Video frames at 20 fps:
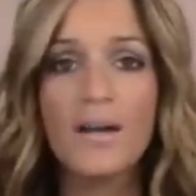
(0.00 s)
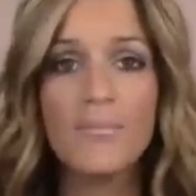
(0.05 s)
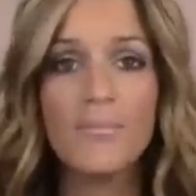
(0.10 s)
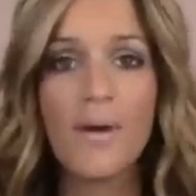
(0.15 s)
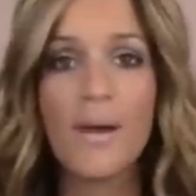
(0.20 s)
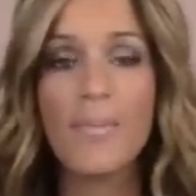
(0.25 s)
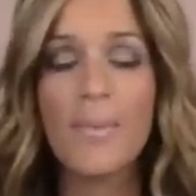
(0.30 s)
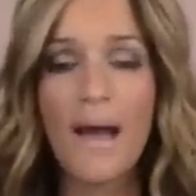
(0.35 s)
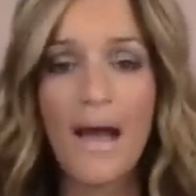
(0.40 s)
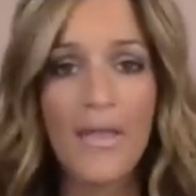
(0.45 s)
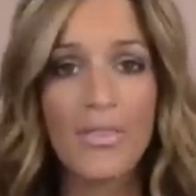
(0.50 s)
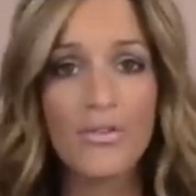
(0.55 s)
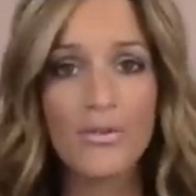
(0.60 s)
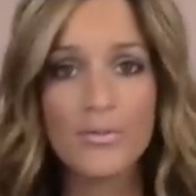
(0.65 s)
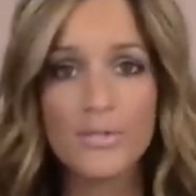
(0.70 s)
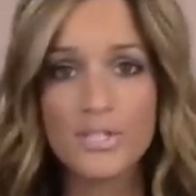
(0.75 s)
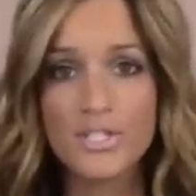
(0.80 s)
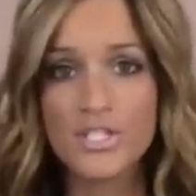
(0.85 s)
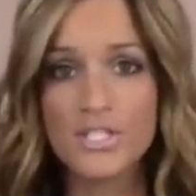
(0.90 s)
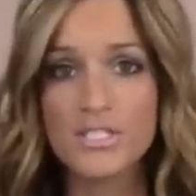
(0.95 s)
my
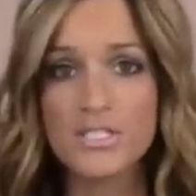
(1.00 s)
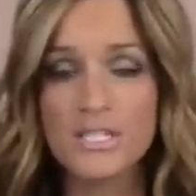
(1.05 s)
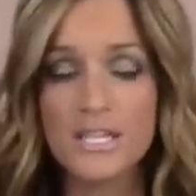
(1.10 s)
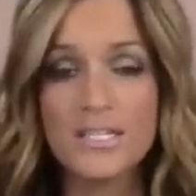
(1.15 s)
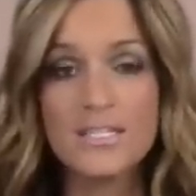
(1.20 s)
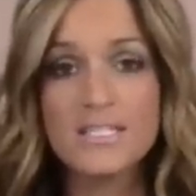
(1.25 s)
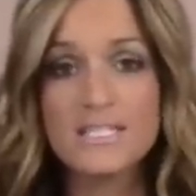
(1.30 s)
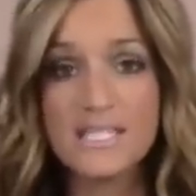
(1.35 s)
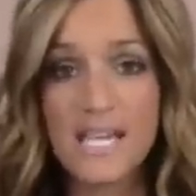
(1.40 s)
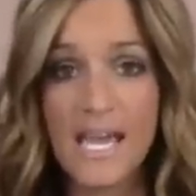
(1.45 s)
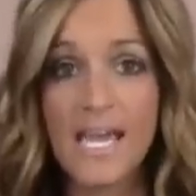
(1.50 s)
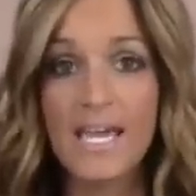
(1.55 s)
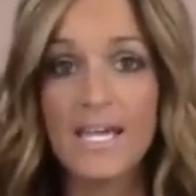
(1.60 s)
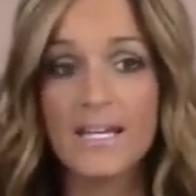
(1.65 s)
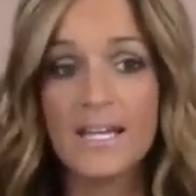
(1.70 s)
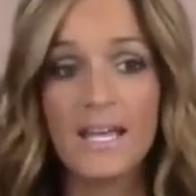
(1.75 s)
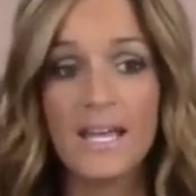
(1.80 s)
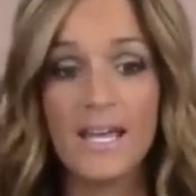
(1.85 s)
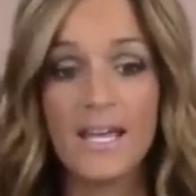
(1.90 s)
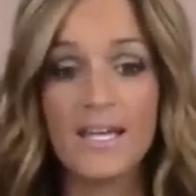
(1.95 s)
bathroom is just
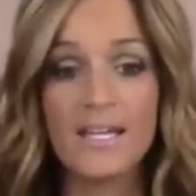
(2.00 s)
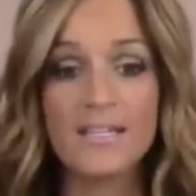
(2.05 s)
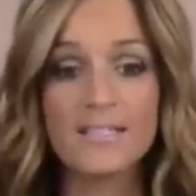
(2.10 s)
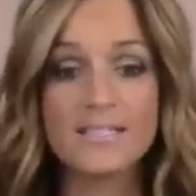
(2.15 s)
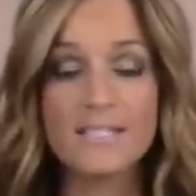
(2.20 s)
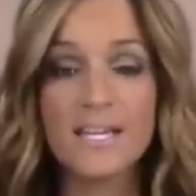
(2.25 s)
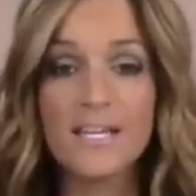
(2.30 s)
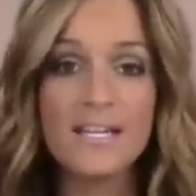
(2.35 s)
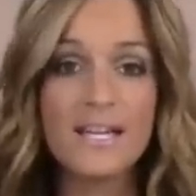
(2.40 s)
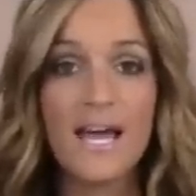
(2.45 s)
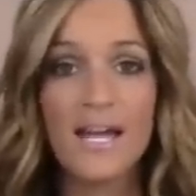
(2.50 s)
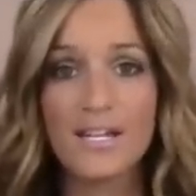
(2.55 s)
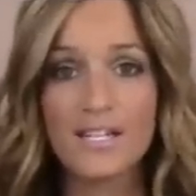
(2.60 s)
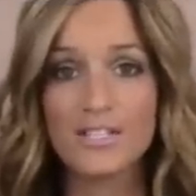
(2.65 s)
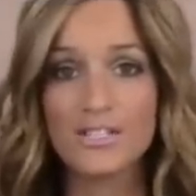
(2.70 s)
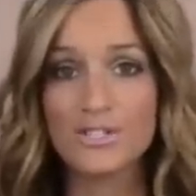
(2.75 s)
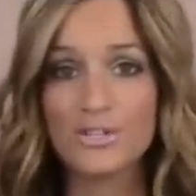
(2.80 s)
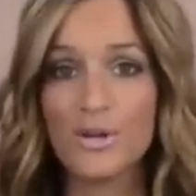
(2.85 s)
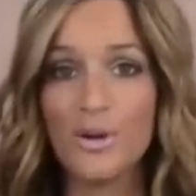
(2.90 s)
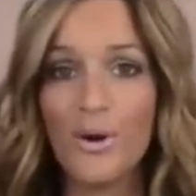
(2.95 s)
insane and it's getting out of
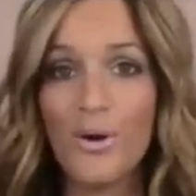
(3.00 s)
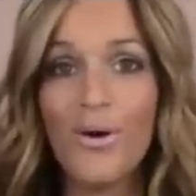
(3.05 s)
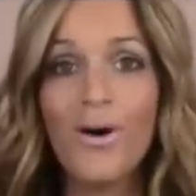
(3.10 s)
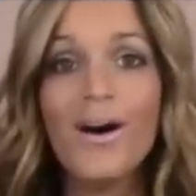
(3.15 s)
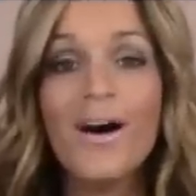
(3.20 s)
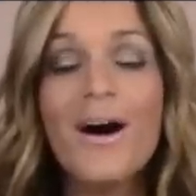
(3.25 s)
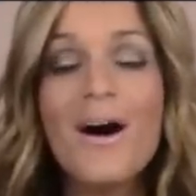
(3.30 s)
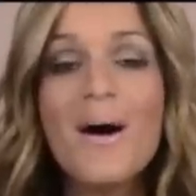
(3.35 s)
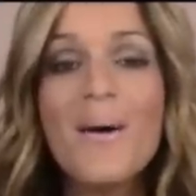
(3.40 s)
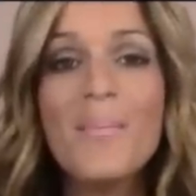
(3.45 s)
control.